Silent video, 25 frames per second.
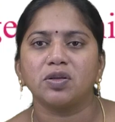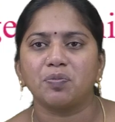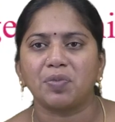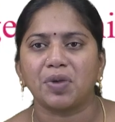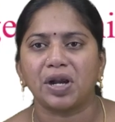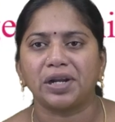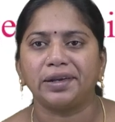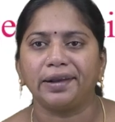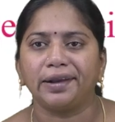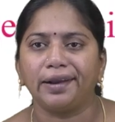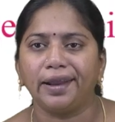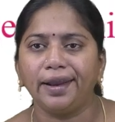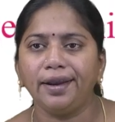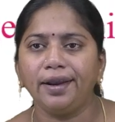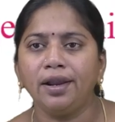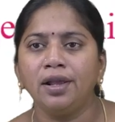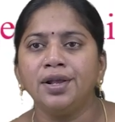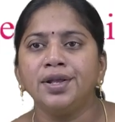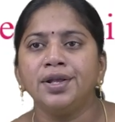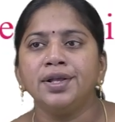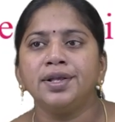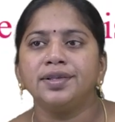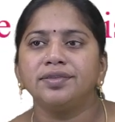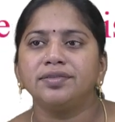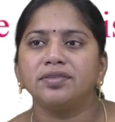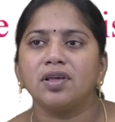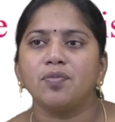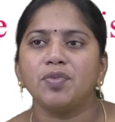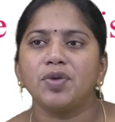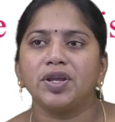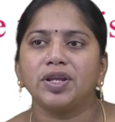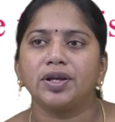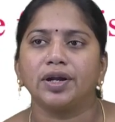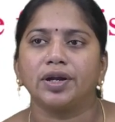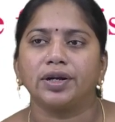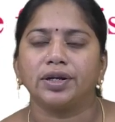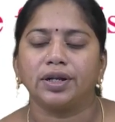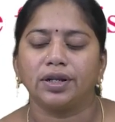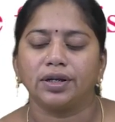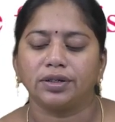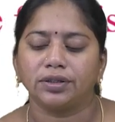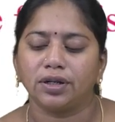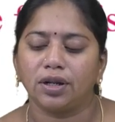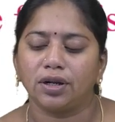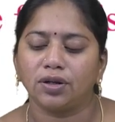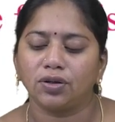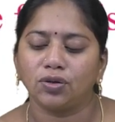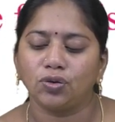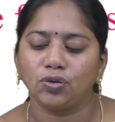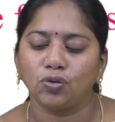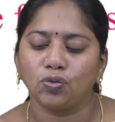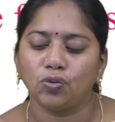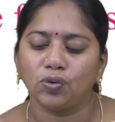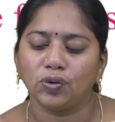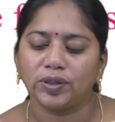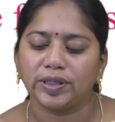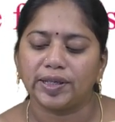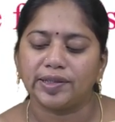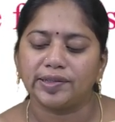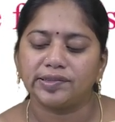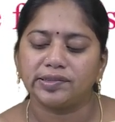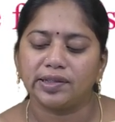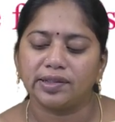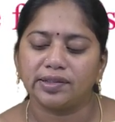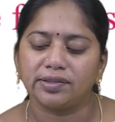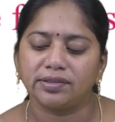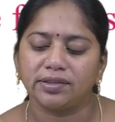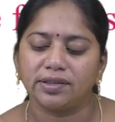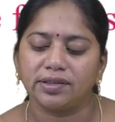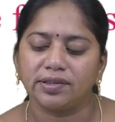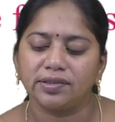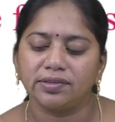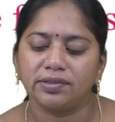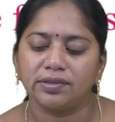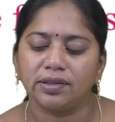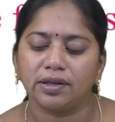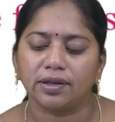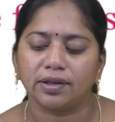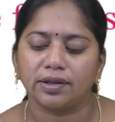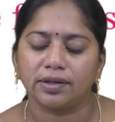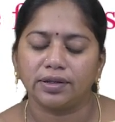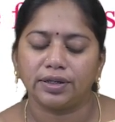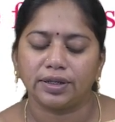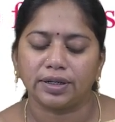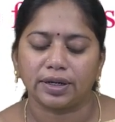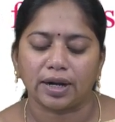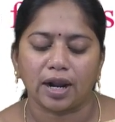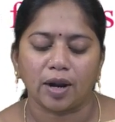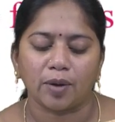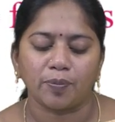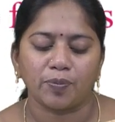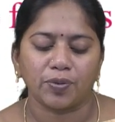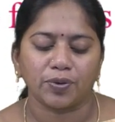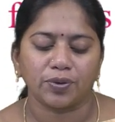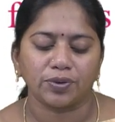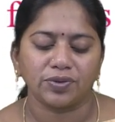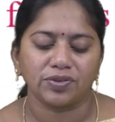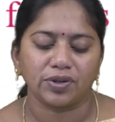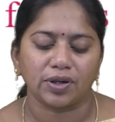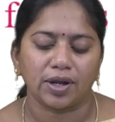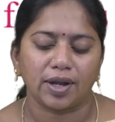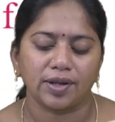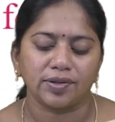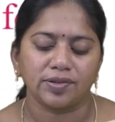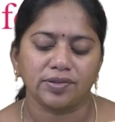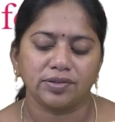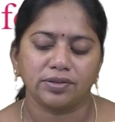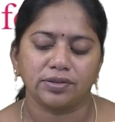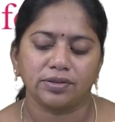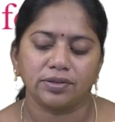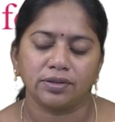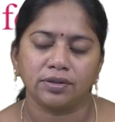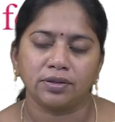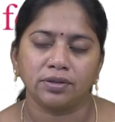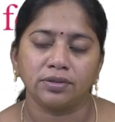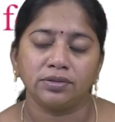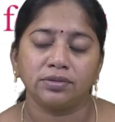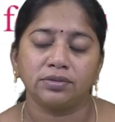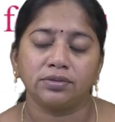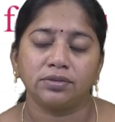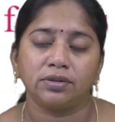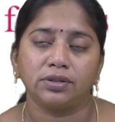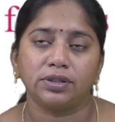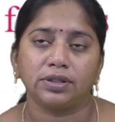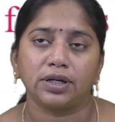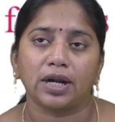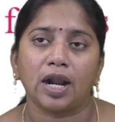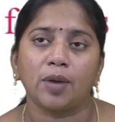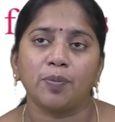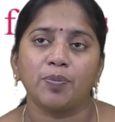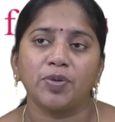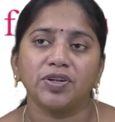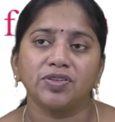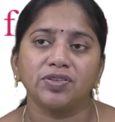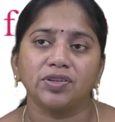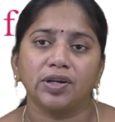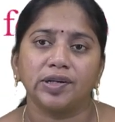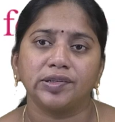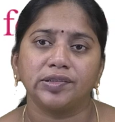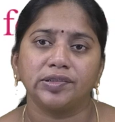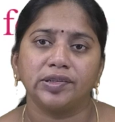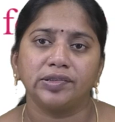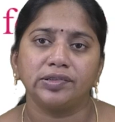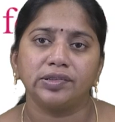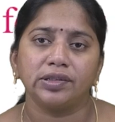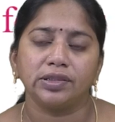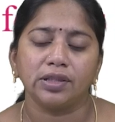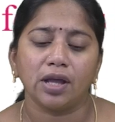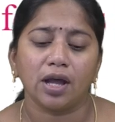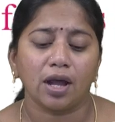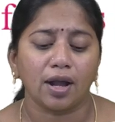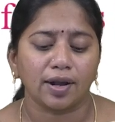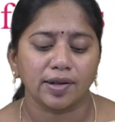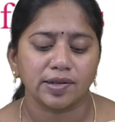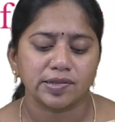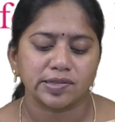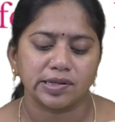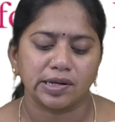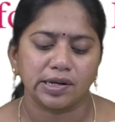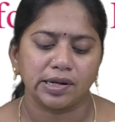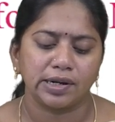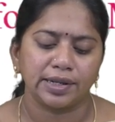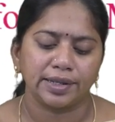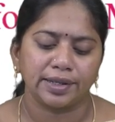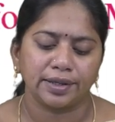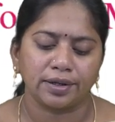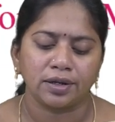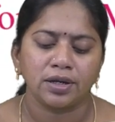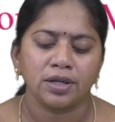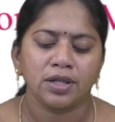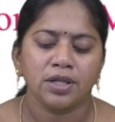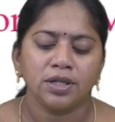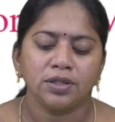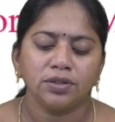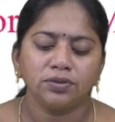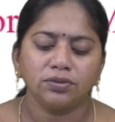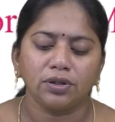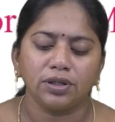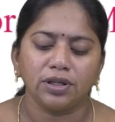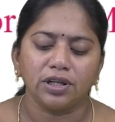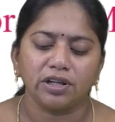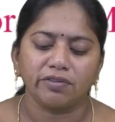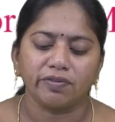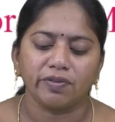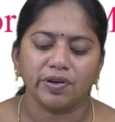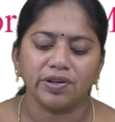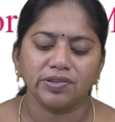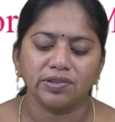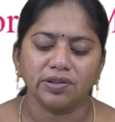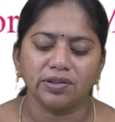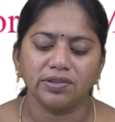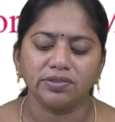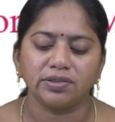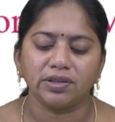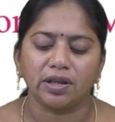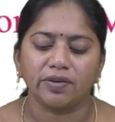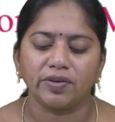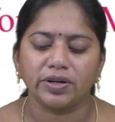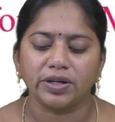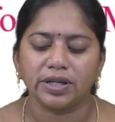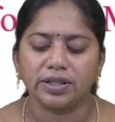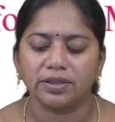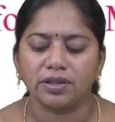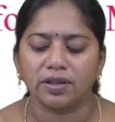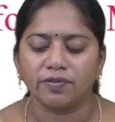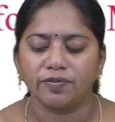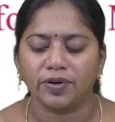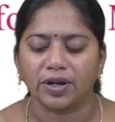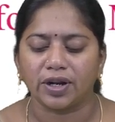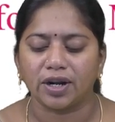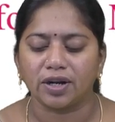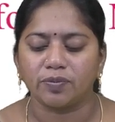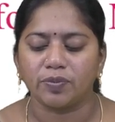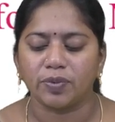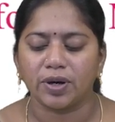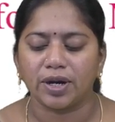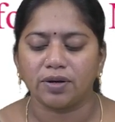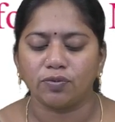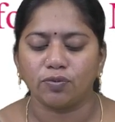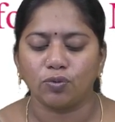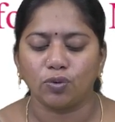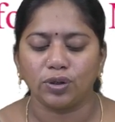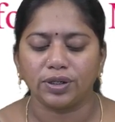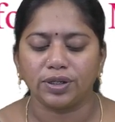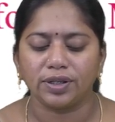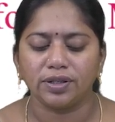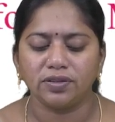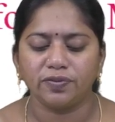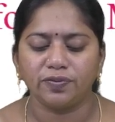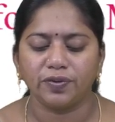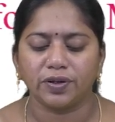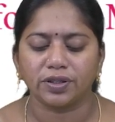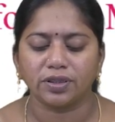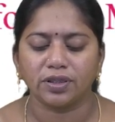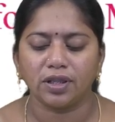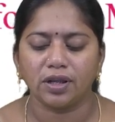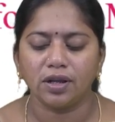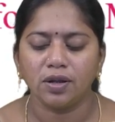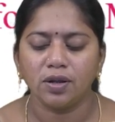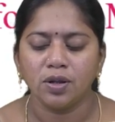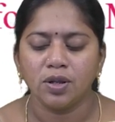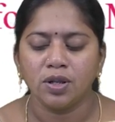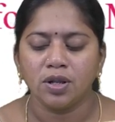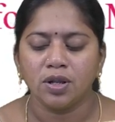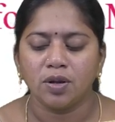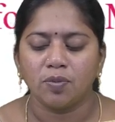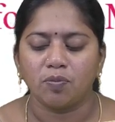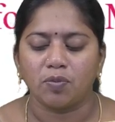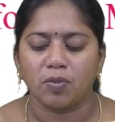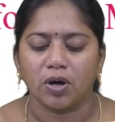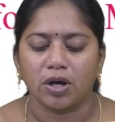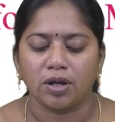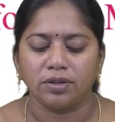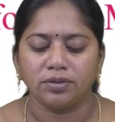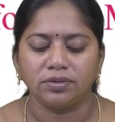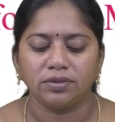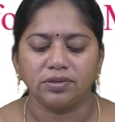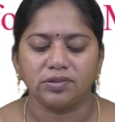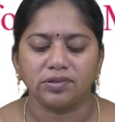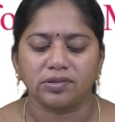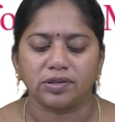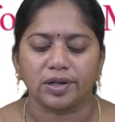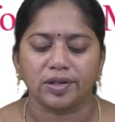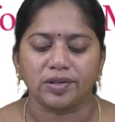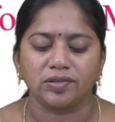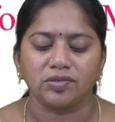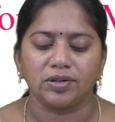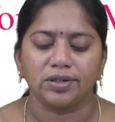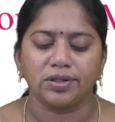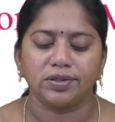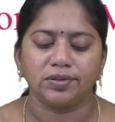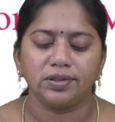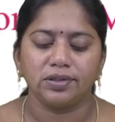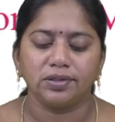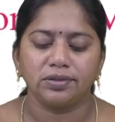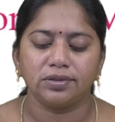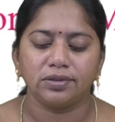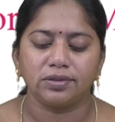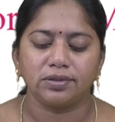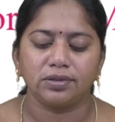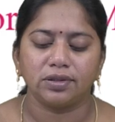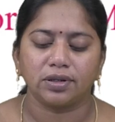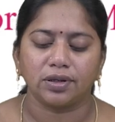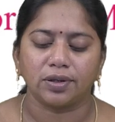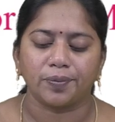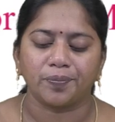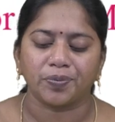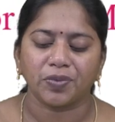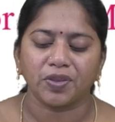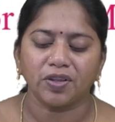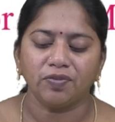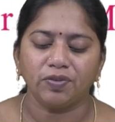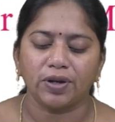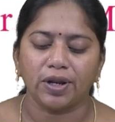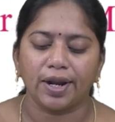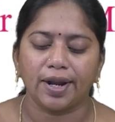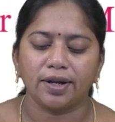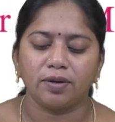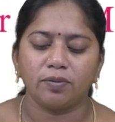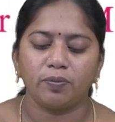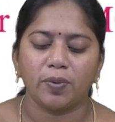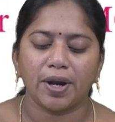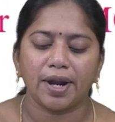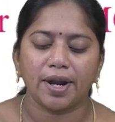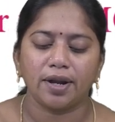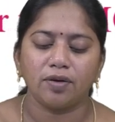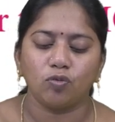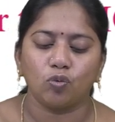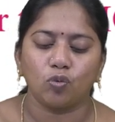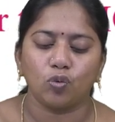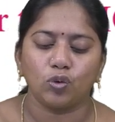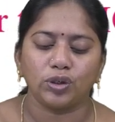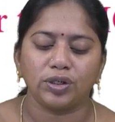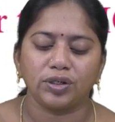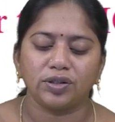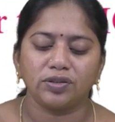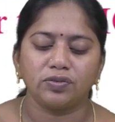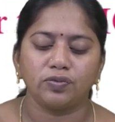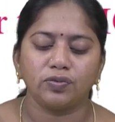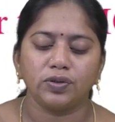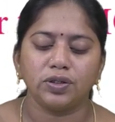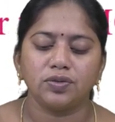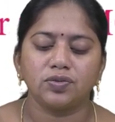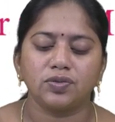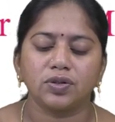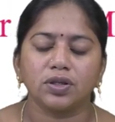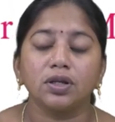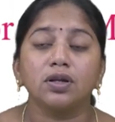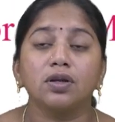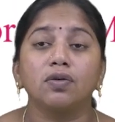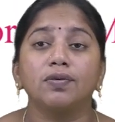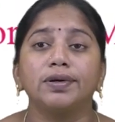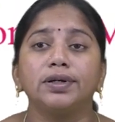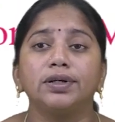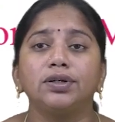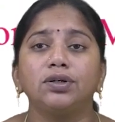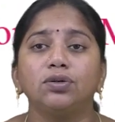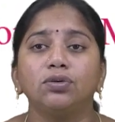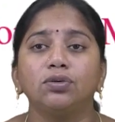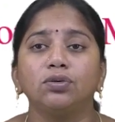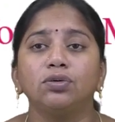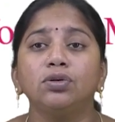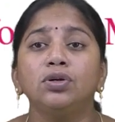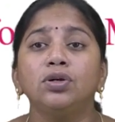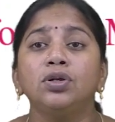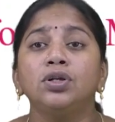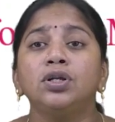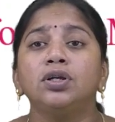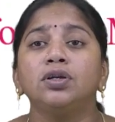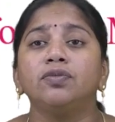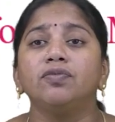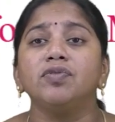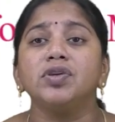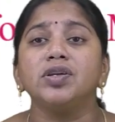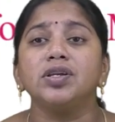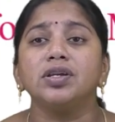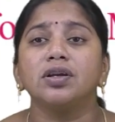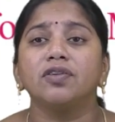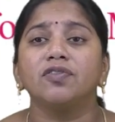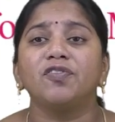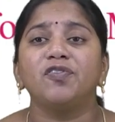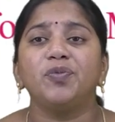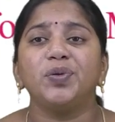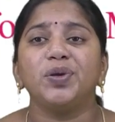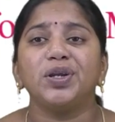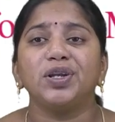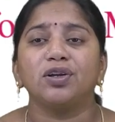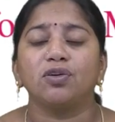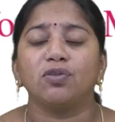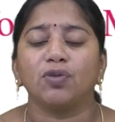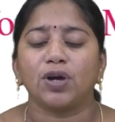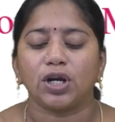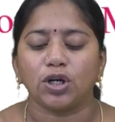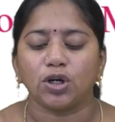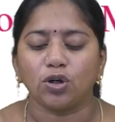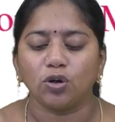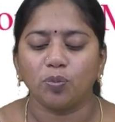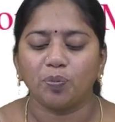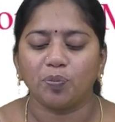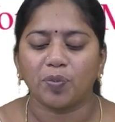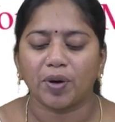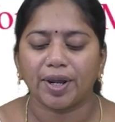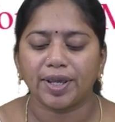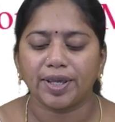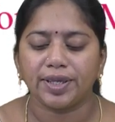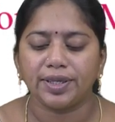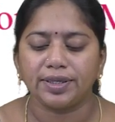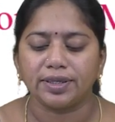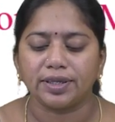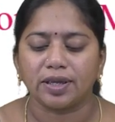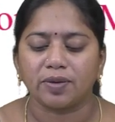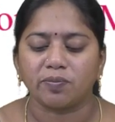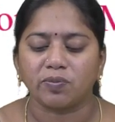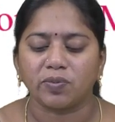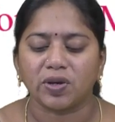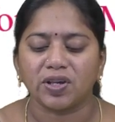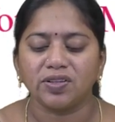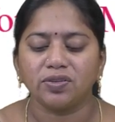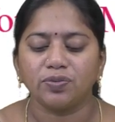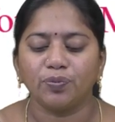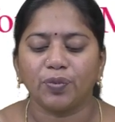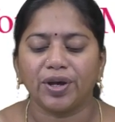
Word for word: the metal and semiconductor. Qss is the trap charge, uh, trap charges in the oxide layer. So equation seven in the flat band voltage for the mass structure. This is the flat band voltage. Vg equal to Vfb equal to pi Ms